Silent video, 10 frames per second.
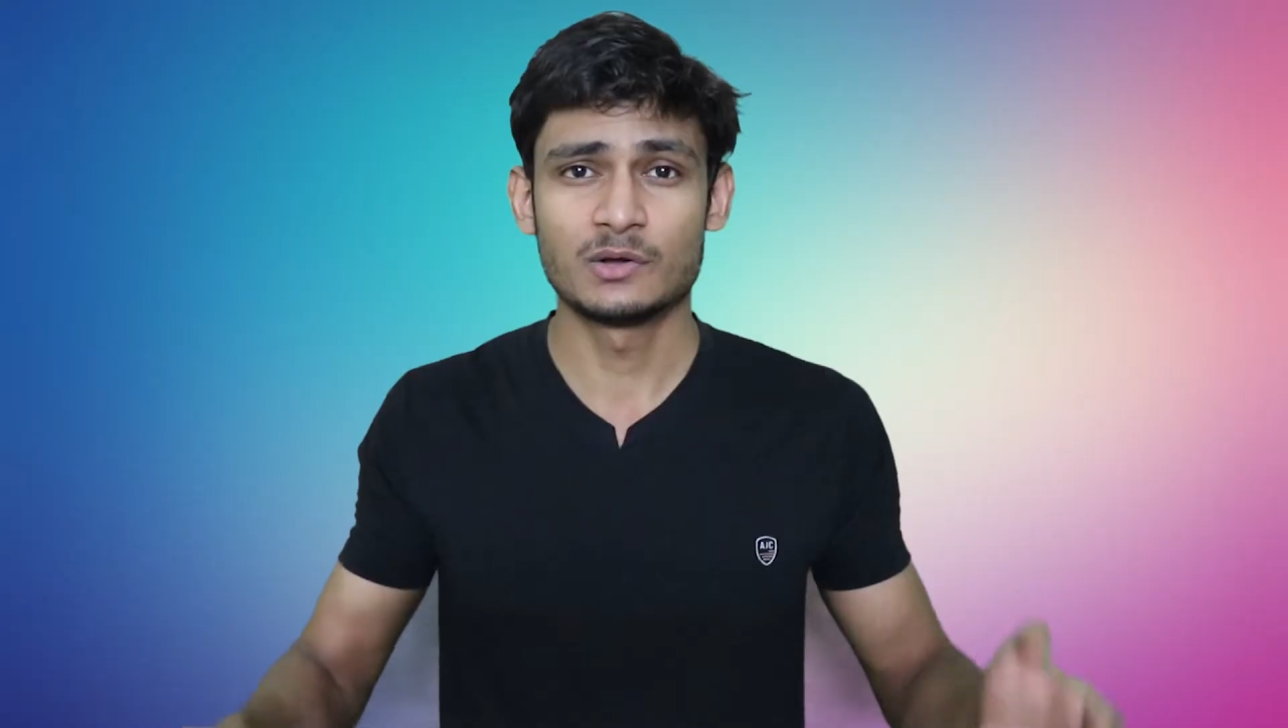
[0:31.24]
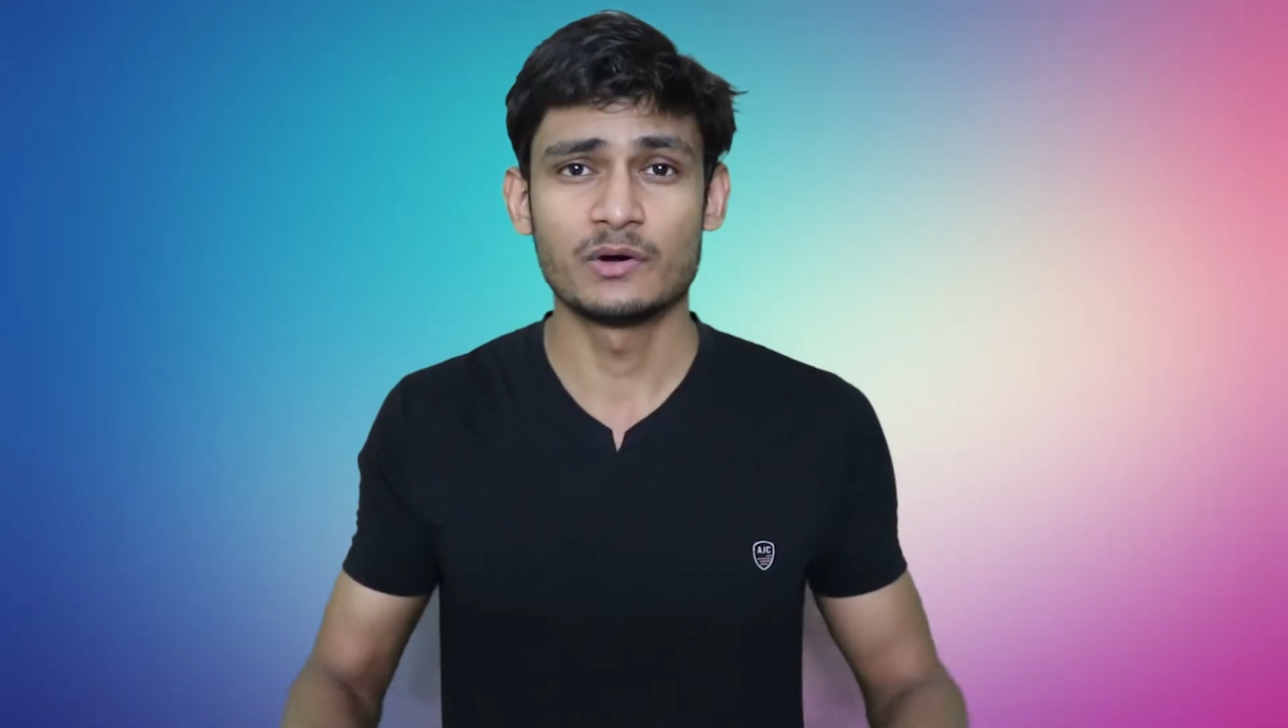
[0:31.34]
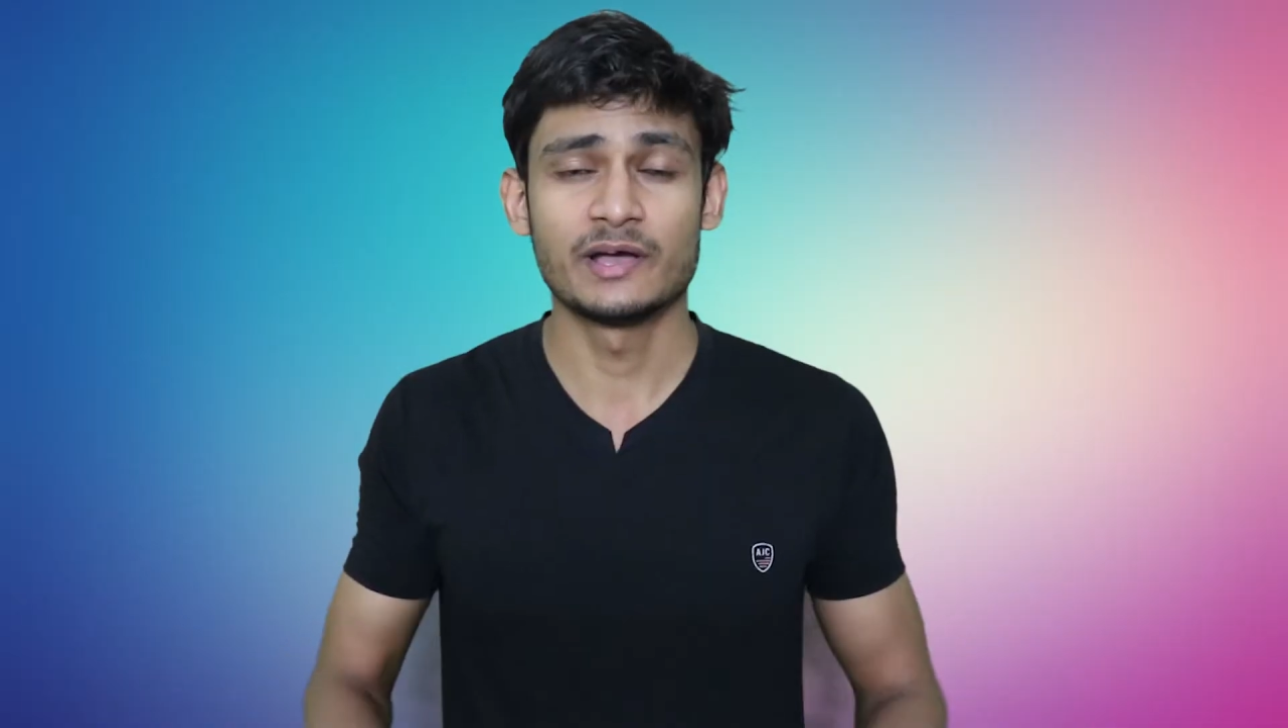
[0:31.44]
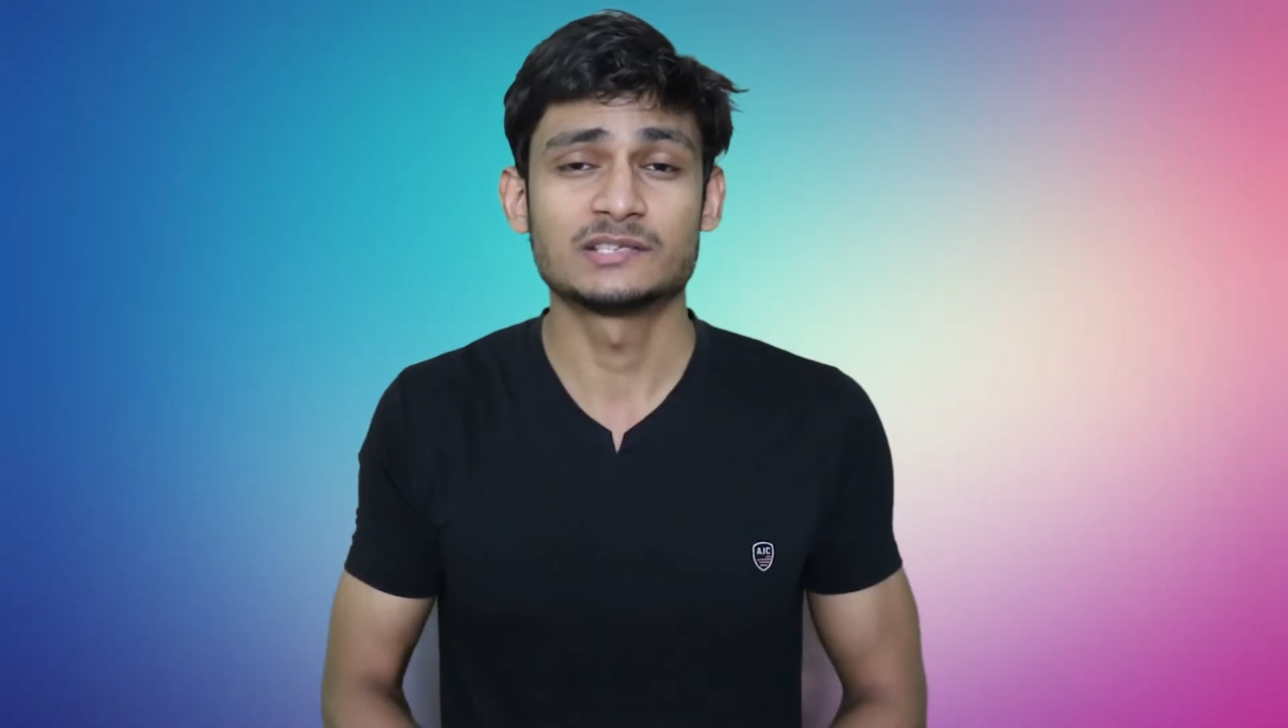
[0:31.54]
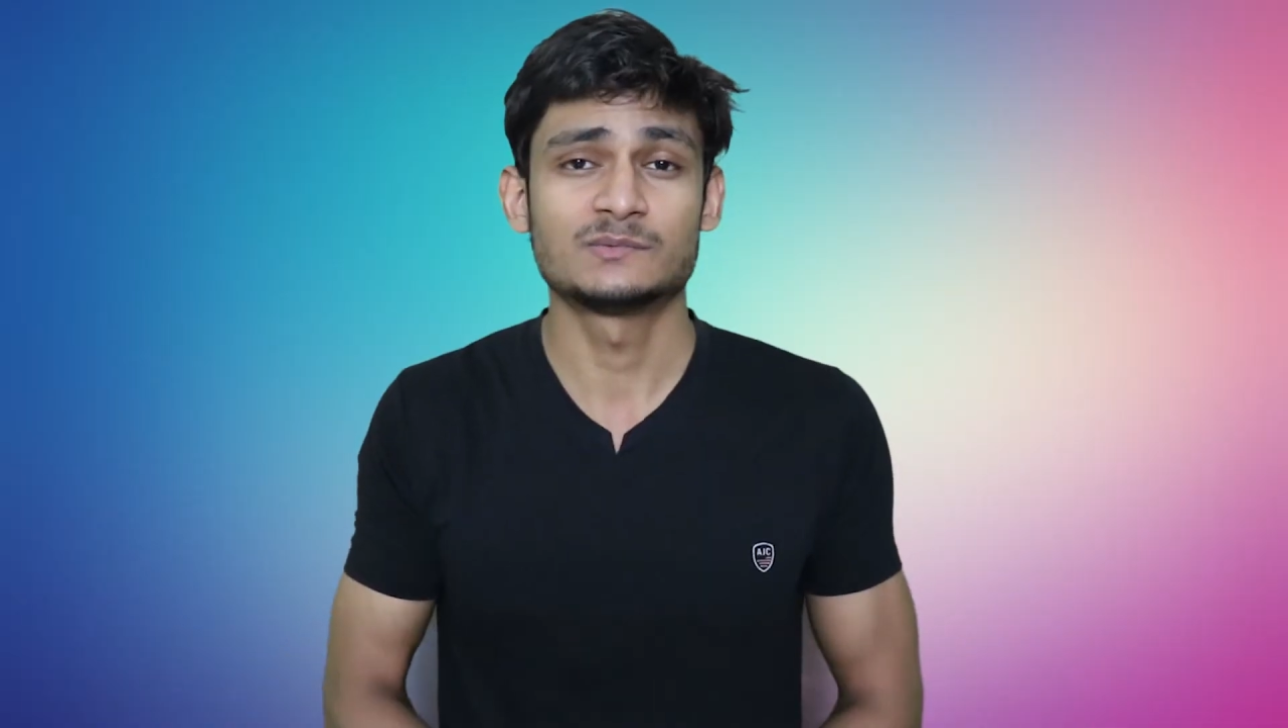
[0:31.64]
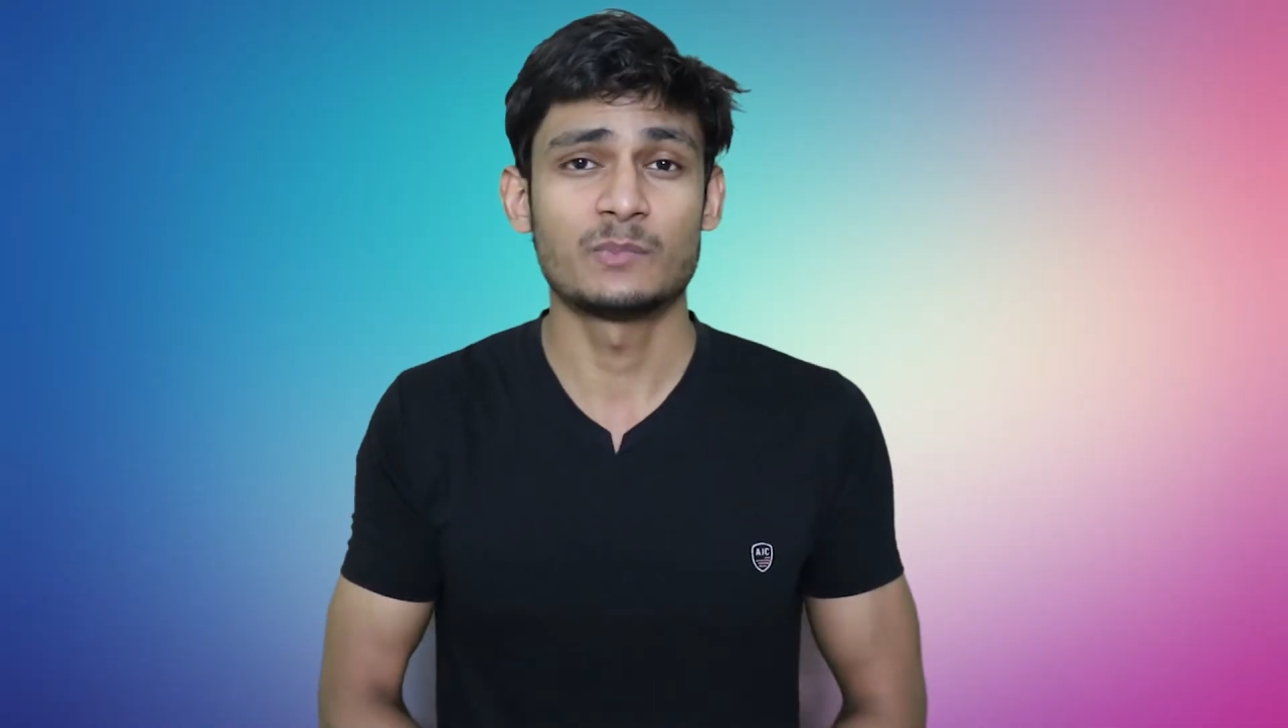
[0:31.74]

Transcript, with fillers: low as